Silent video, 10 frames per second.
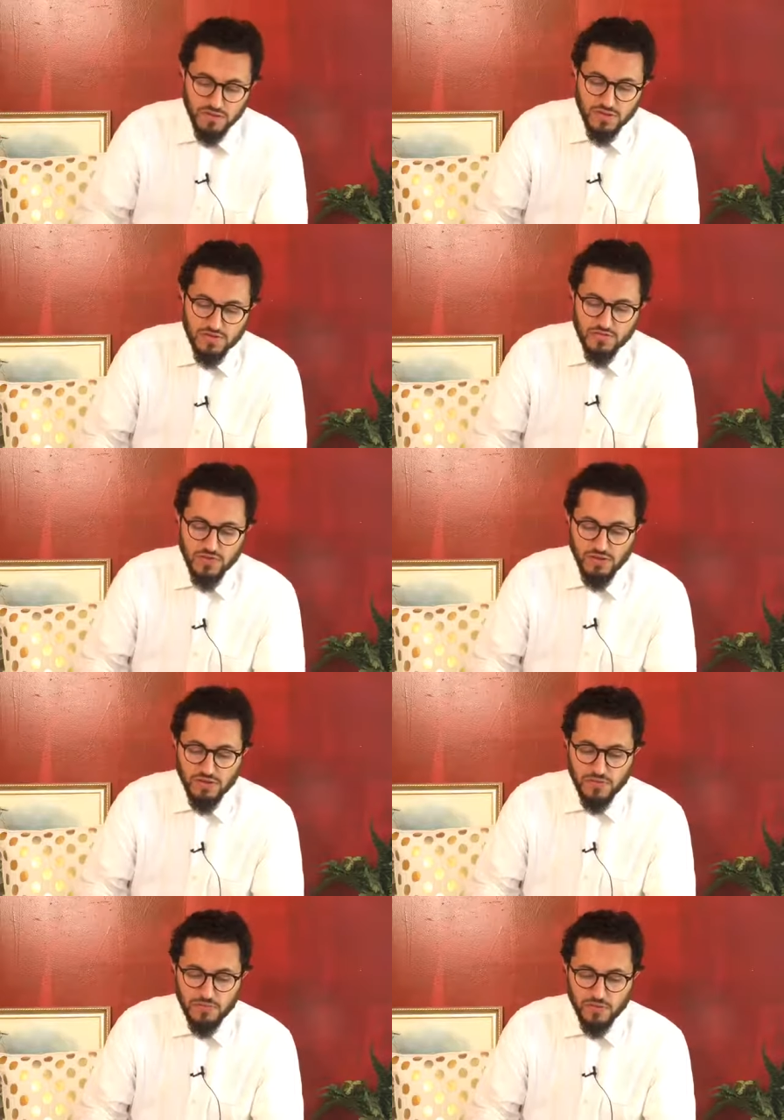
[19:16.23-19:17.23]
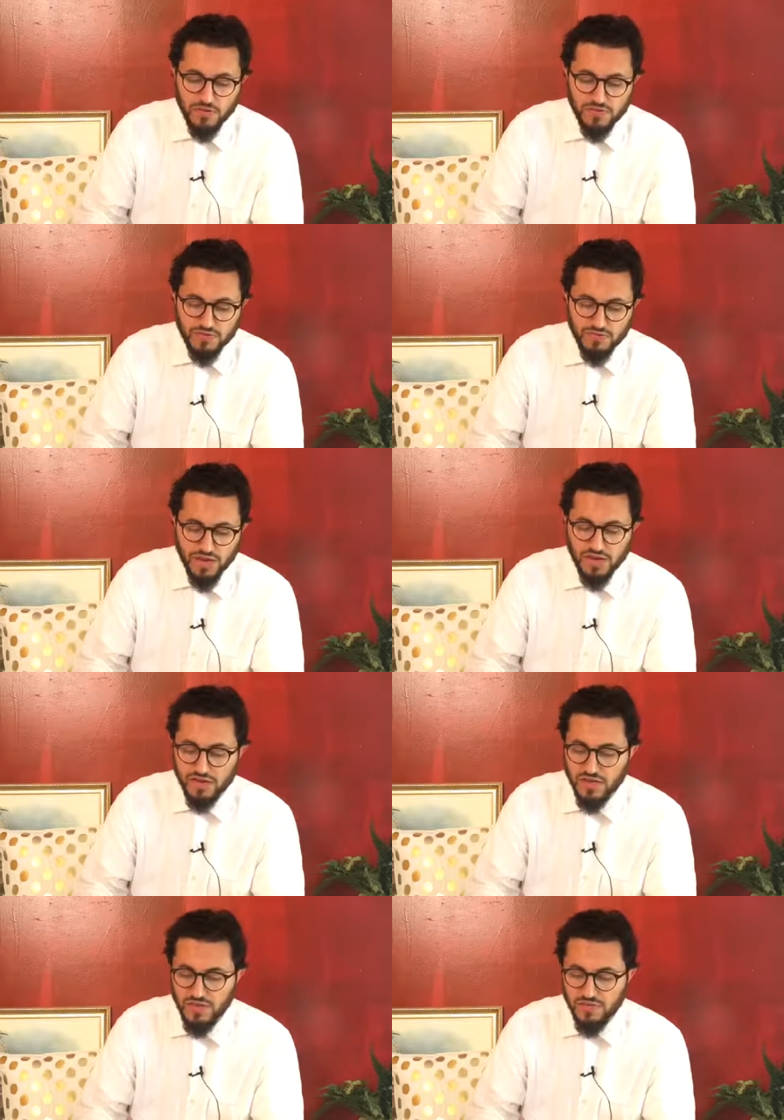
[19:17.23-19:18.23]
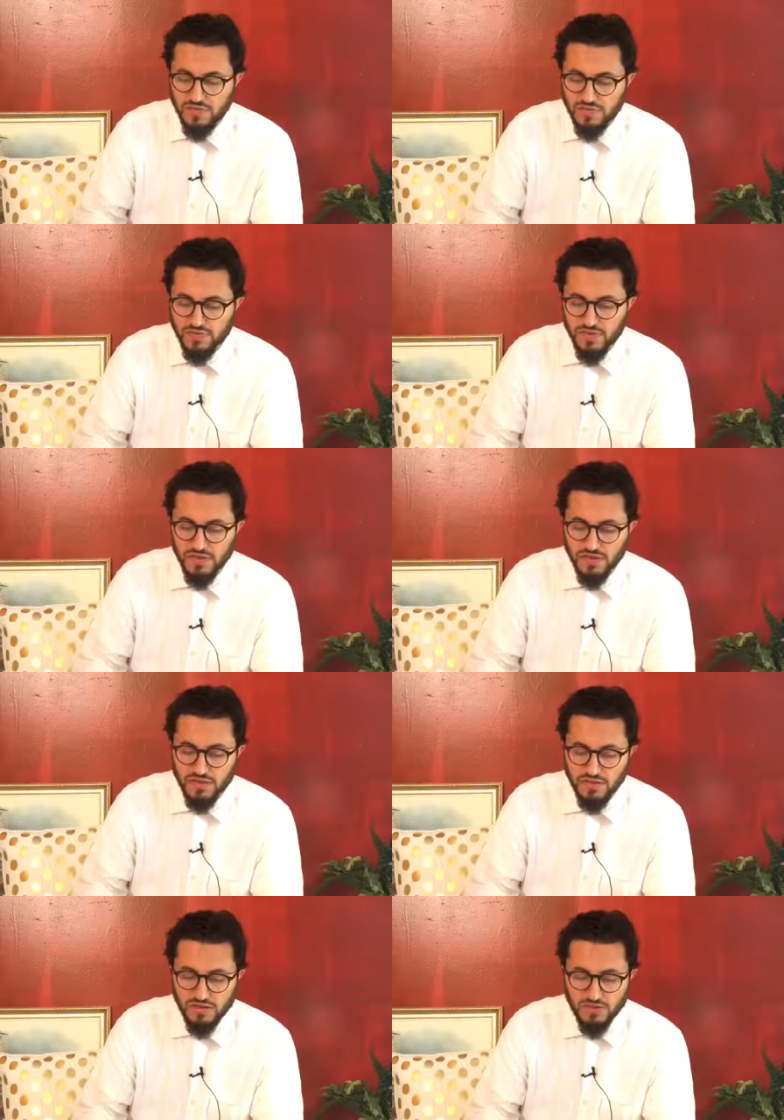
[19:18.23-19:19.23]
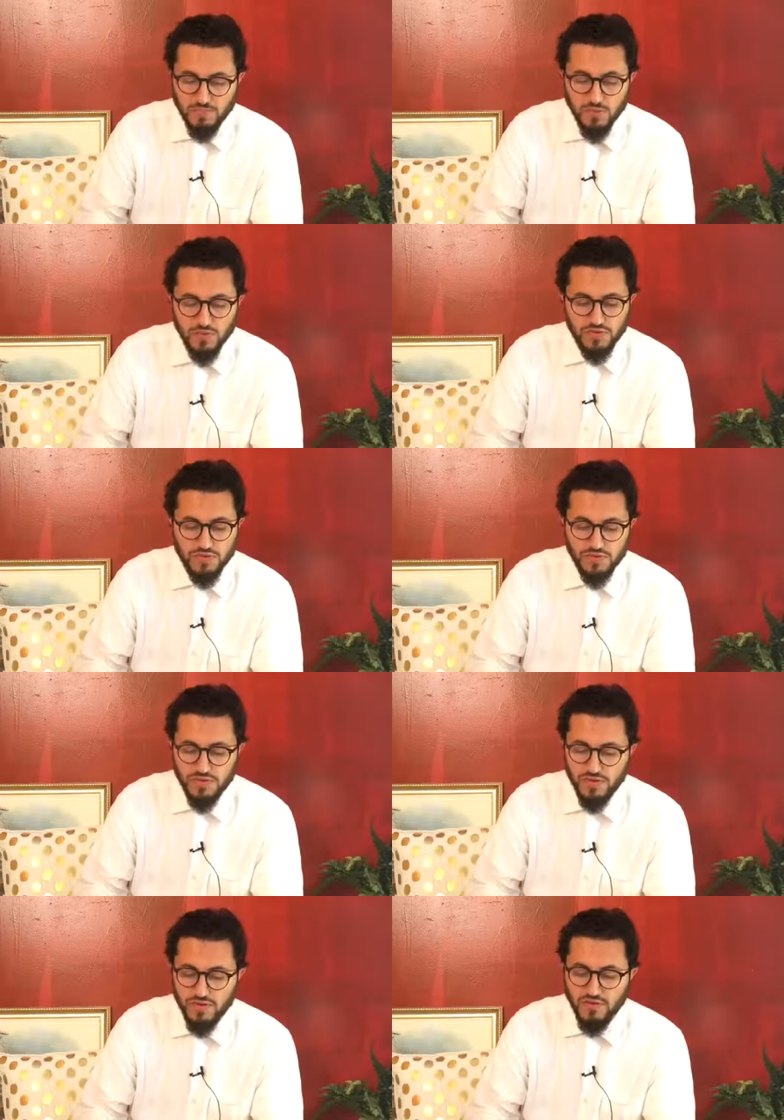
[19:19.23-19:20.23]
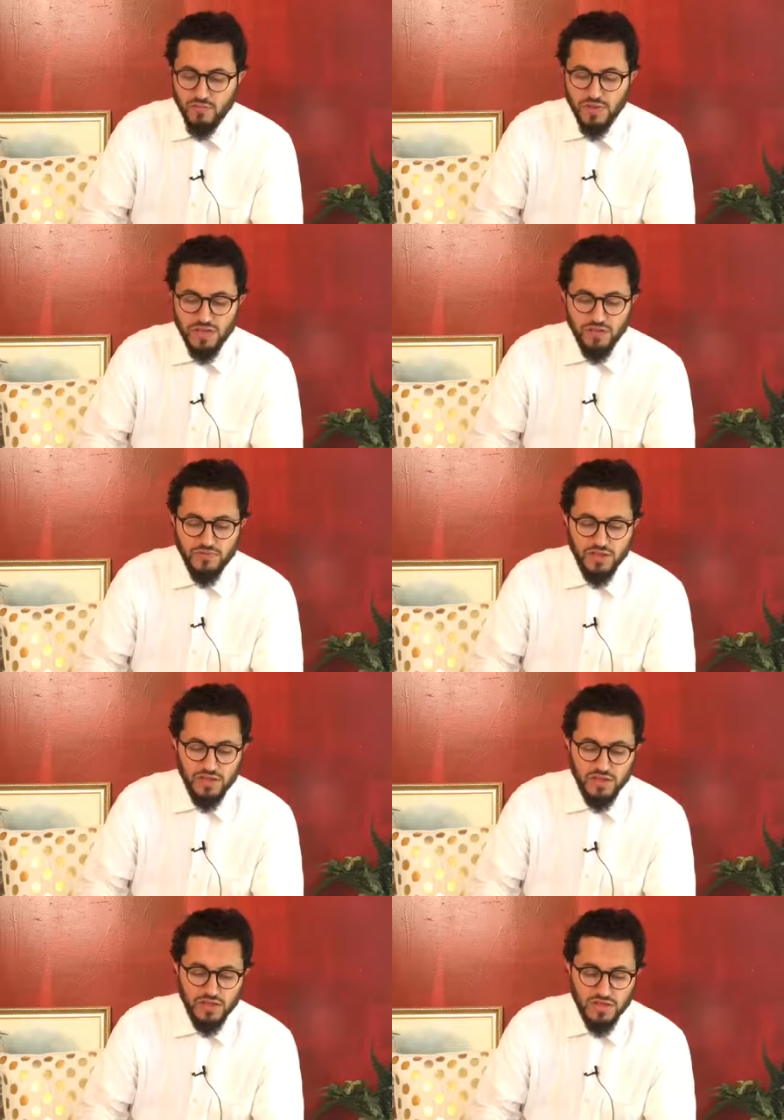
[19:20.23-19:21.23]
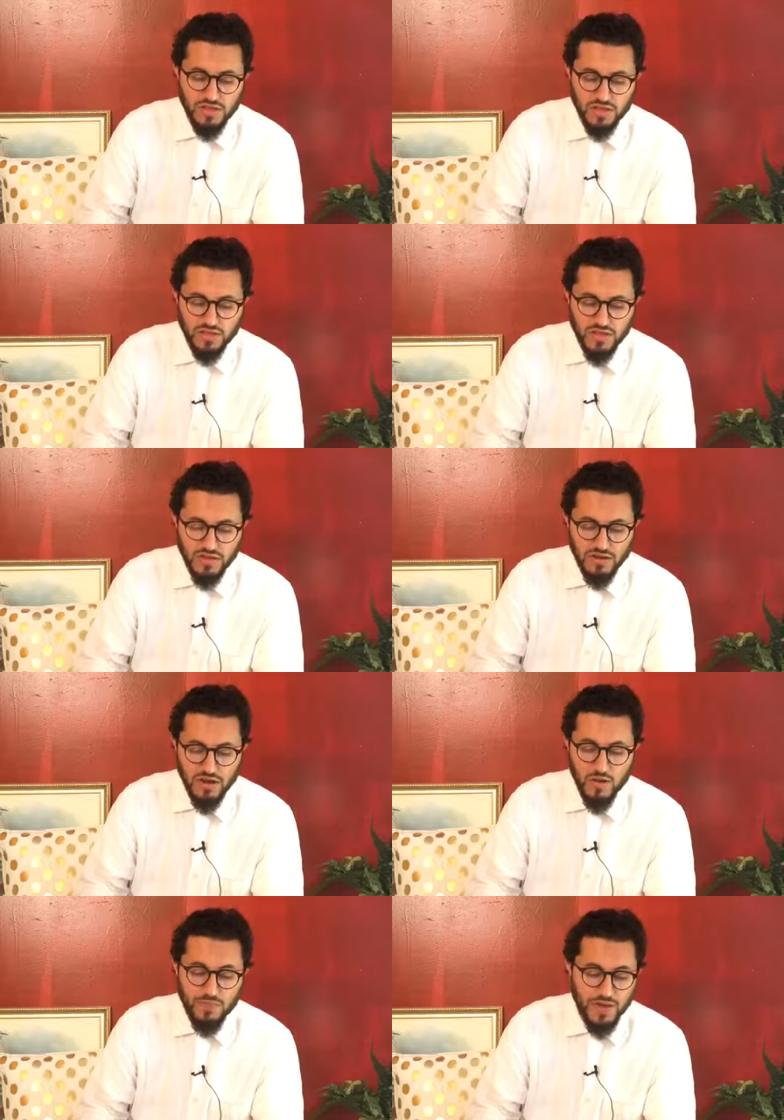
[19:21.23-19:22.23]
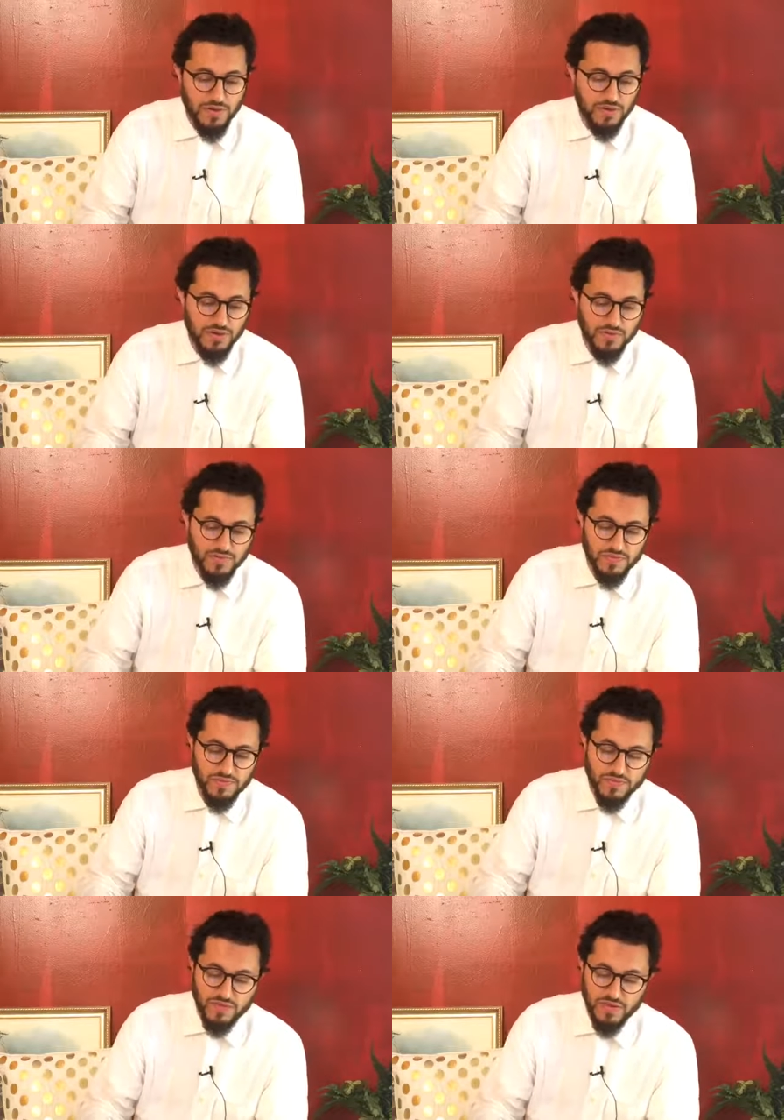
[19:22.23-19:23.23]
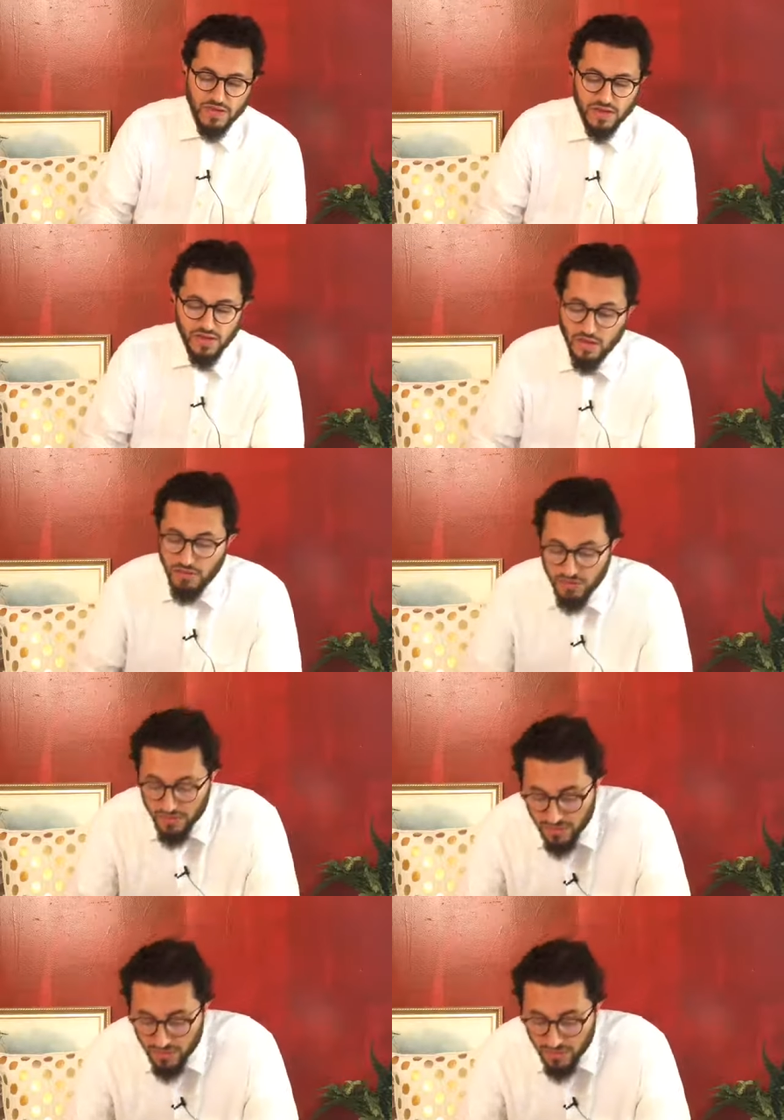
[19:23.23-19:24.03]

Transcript: it's very important to recognize the importance of believing that our paradise and hell,